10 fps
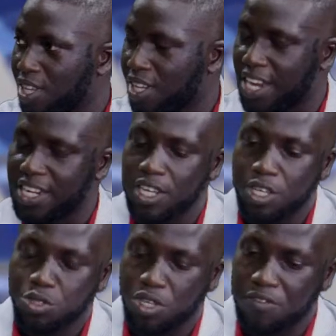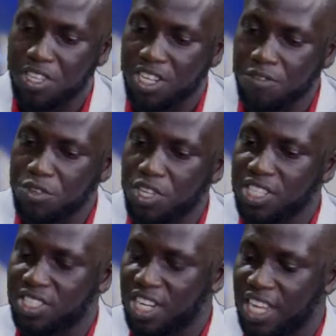right? So if the individual
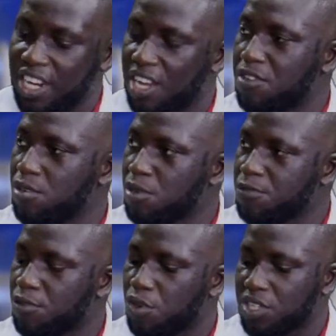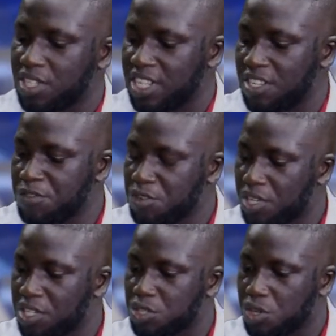is ready and available for work, the
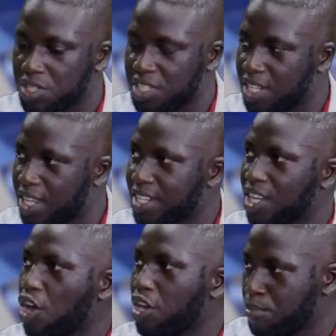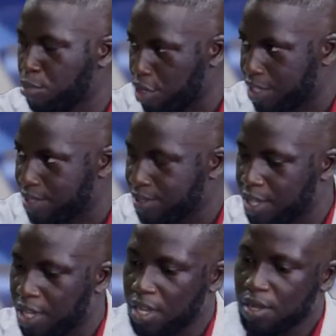individual is considered unemployed.
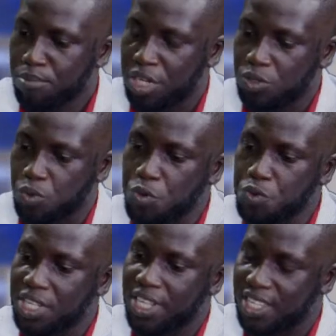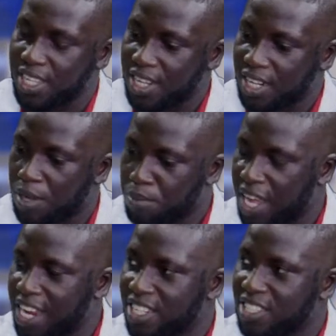But when we take that and
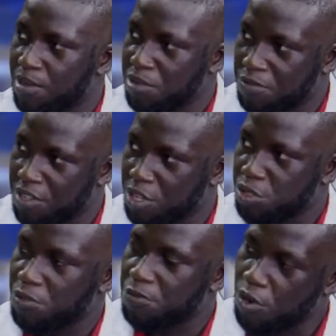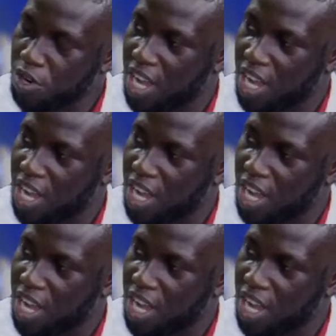apply the same definition for